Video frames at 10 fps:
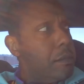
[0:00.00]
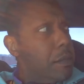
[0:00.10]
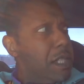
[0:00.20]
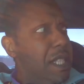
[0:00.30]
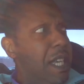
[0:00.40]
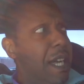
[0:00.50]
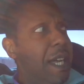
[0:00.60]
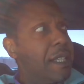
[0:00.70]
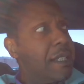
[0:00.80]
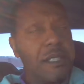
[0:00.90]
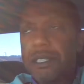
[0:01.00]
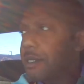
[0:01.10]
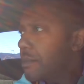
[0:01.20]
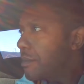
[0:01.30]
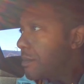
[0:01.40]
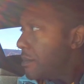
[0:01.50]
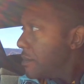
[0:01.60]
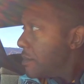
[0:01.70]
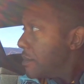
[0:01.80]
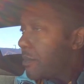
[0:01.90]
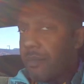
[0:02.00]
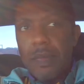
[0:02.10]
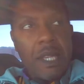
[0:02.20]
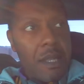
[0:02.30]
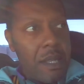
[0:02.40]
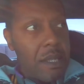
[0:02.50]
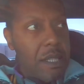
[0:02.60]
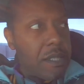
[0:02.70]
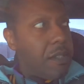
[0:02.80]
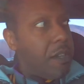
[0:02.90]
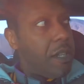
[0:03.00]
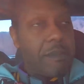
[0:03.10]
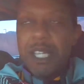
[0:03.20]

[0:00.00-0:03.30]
I think I got this. Because the 30